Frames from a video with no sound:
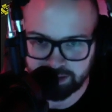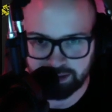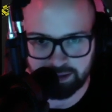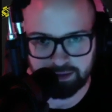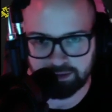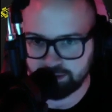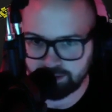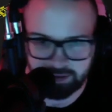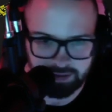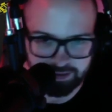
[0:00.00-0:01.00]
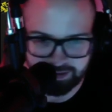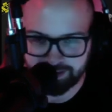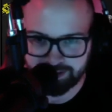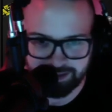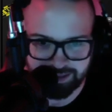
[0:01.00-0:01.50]
and then he does
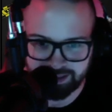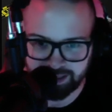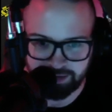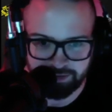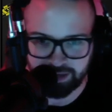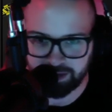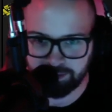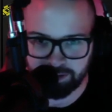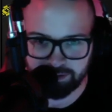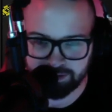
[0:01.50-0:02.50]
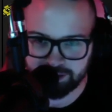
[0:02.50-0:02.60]
another 16 after that or whatever.